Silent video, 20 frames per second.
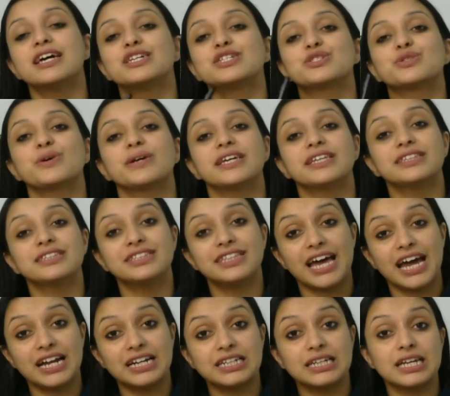so in
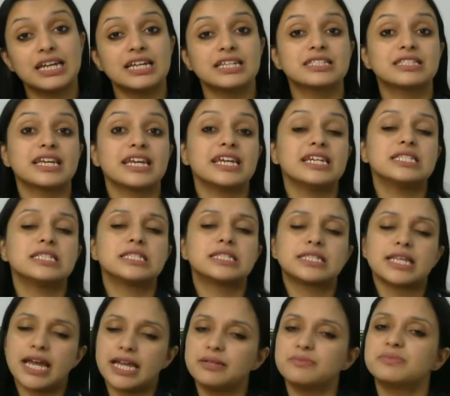that case the
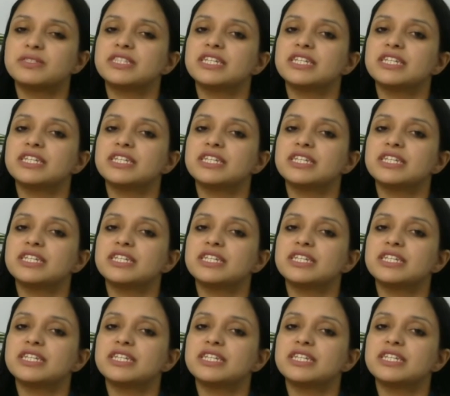enzymes,